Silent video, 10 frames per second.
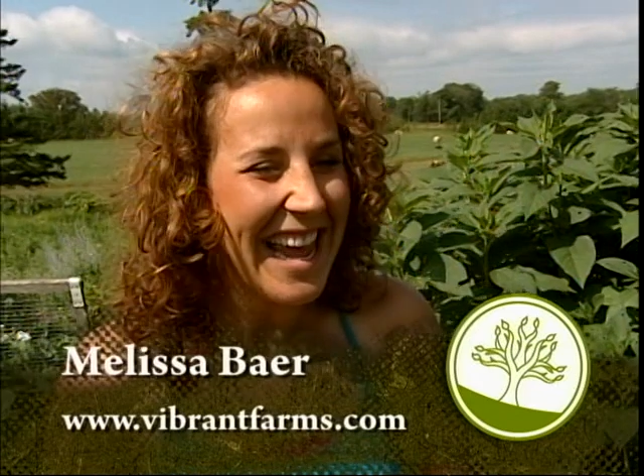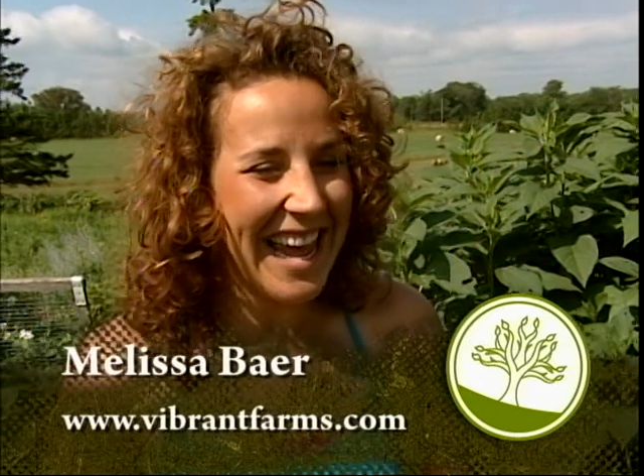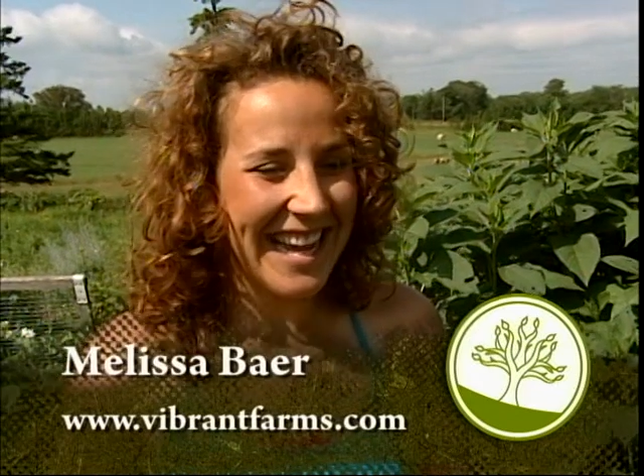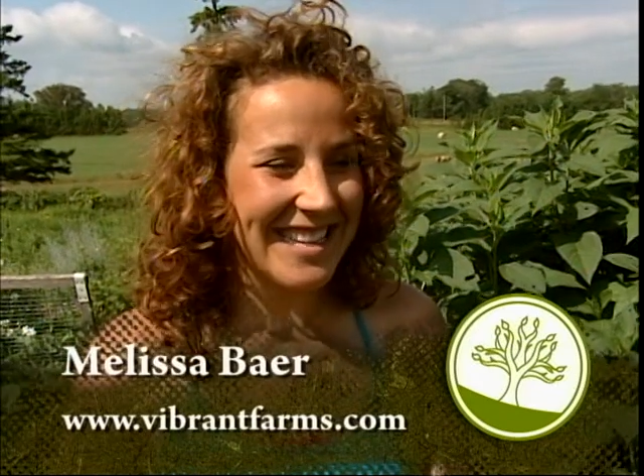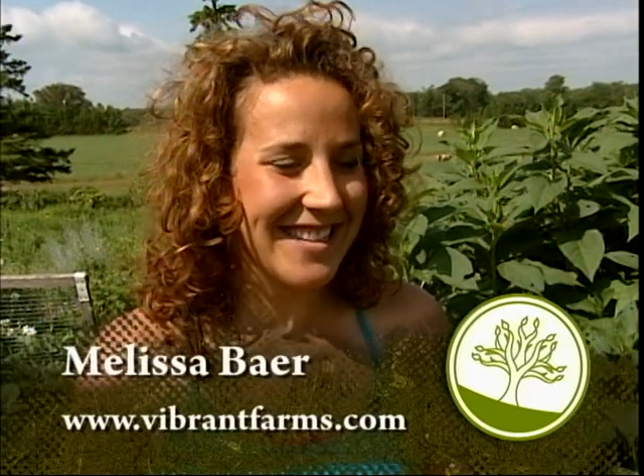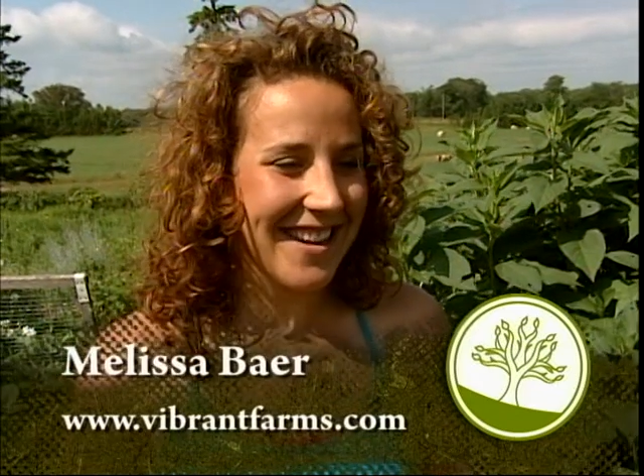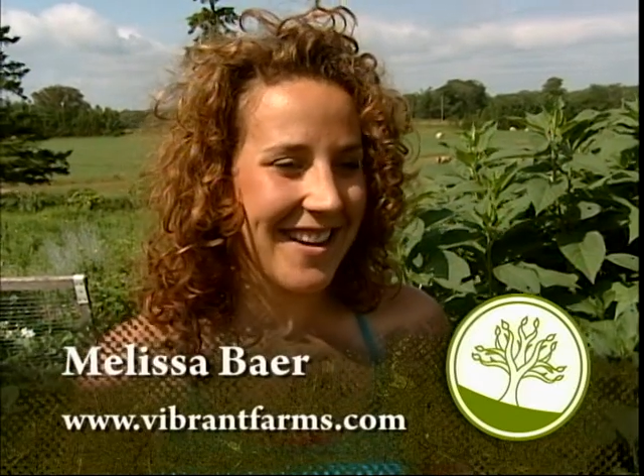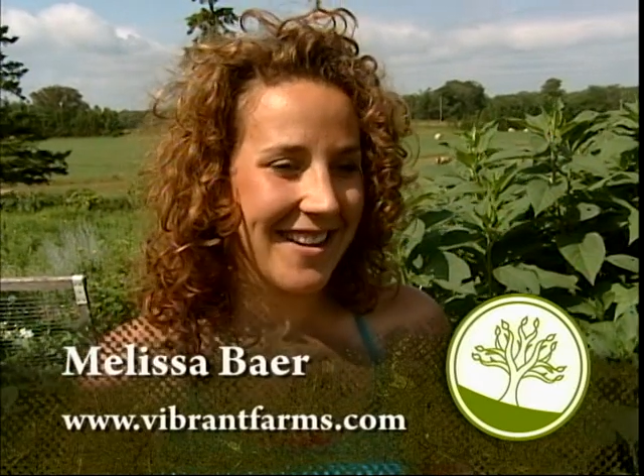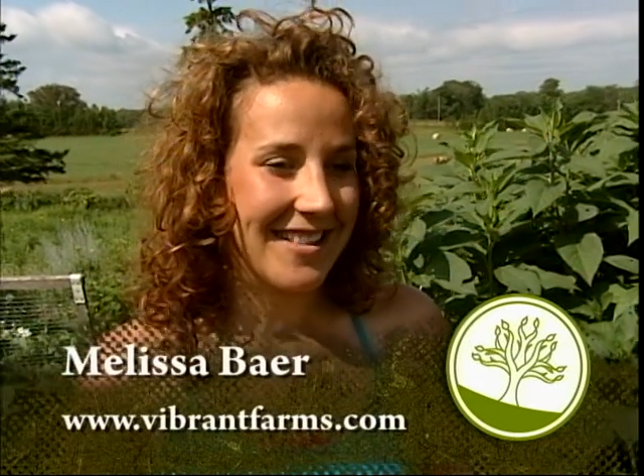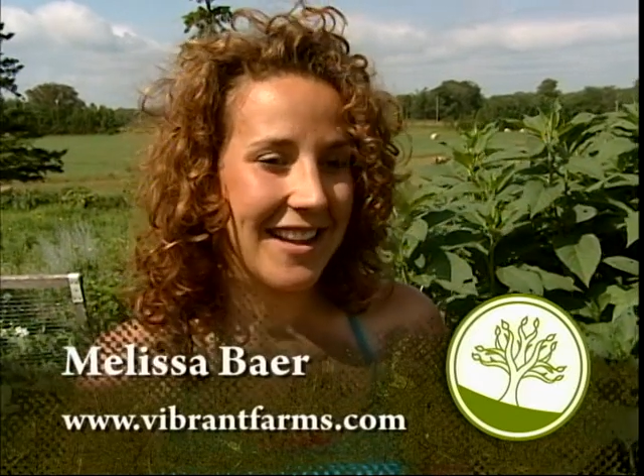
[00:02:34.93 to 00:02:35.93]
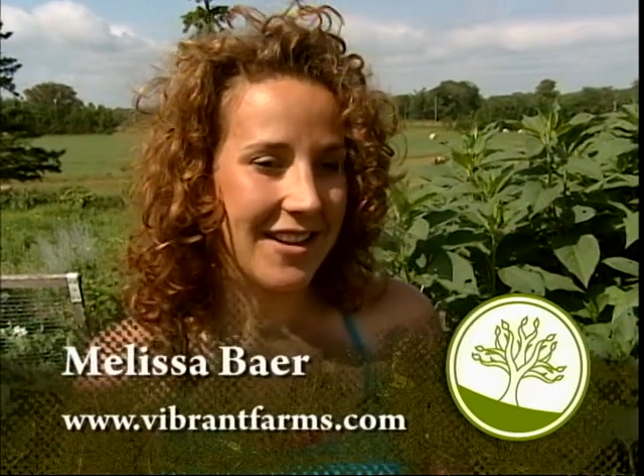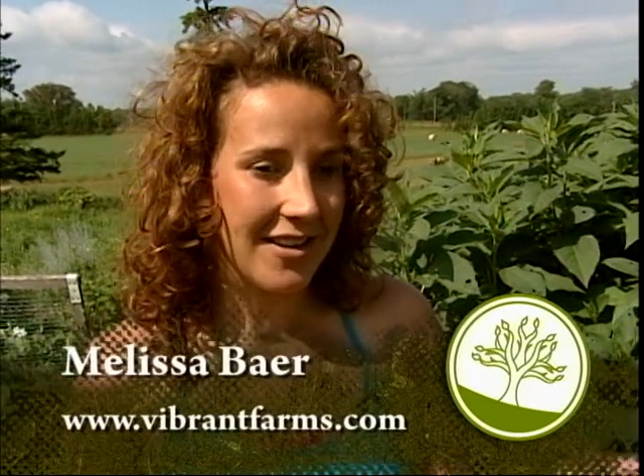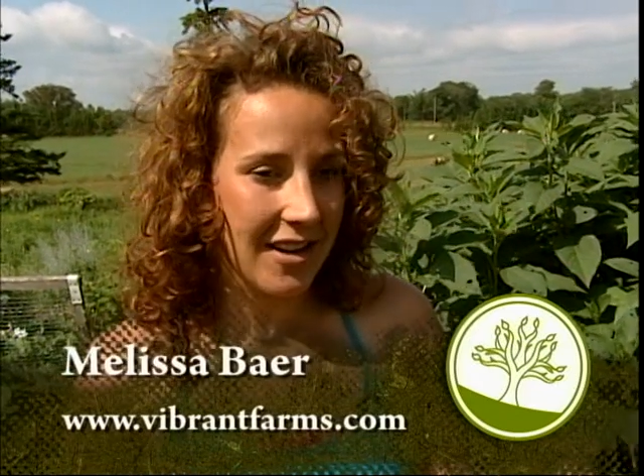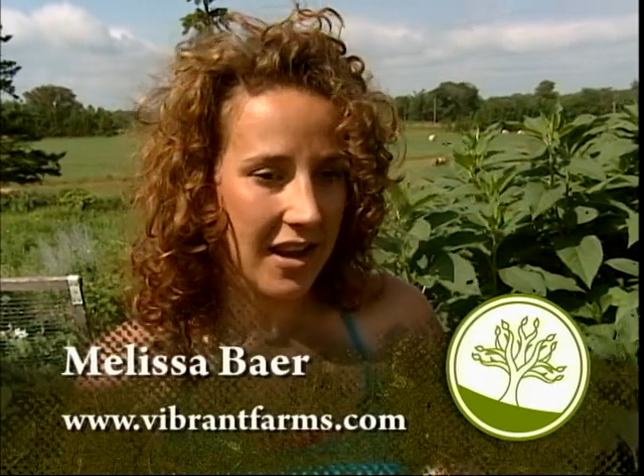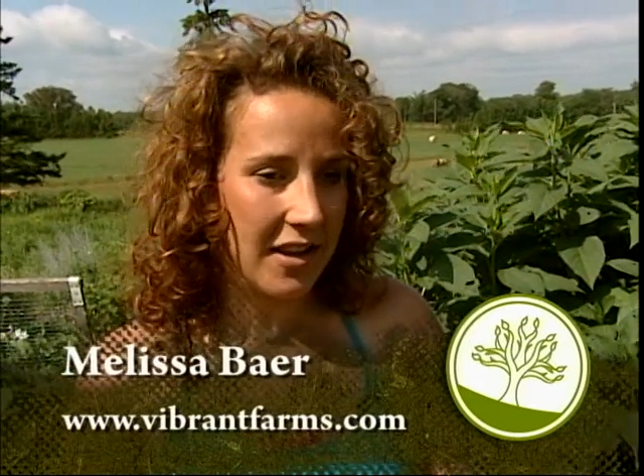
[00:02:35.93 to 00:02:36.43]
and
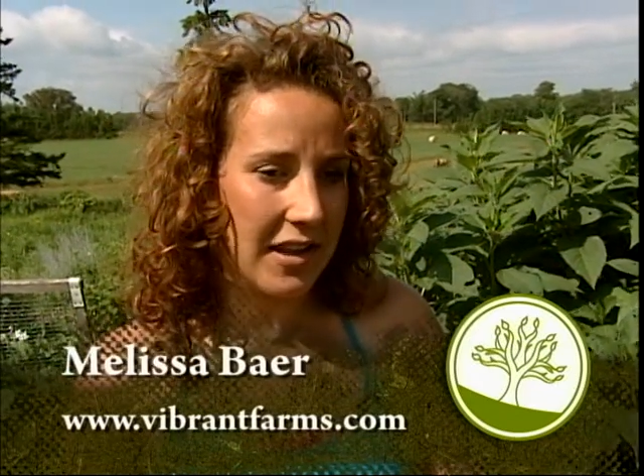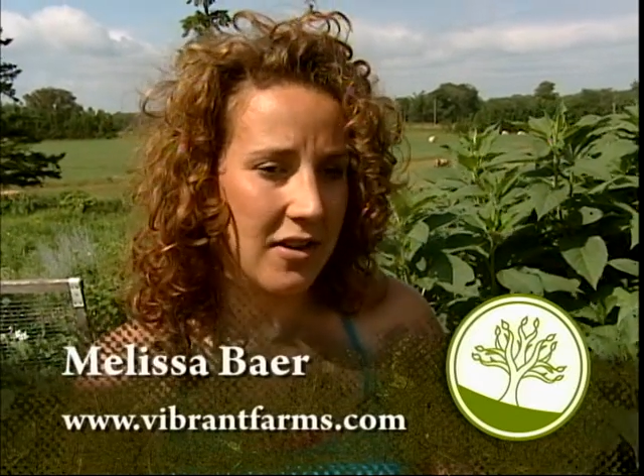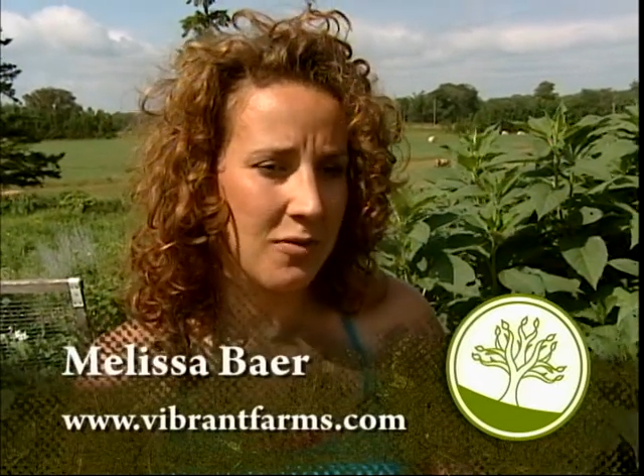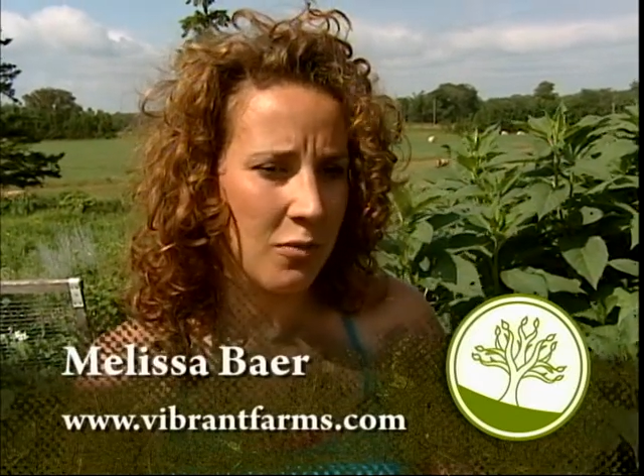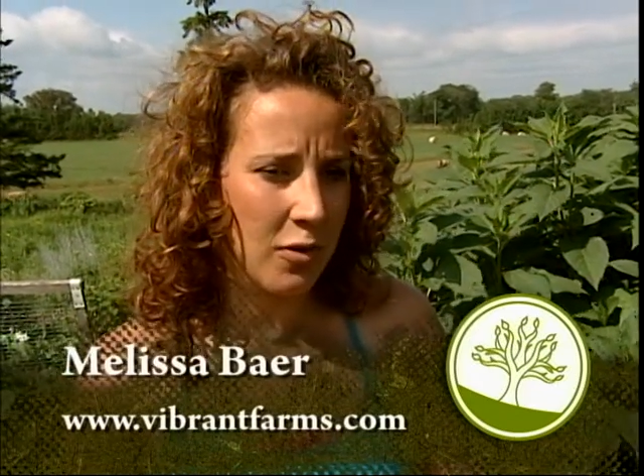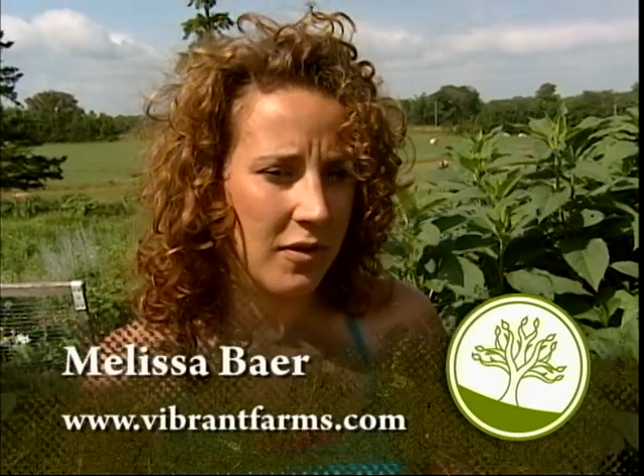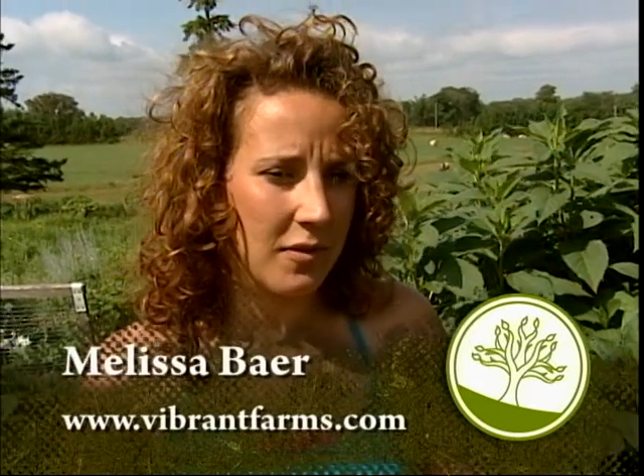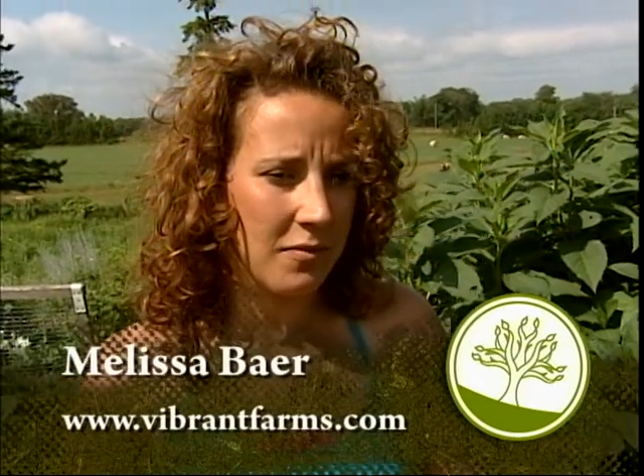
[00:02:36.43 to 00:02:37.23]
they are more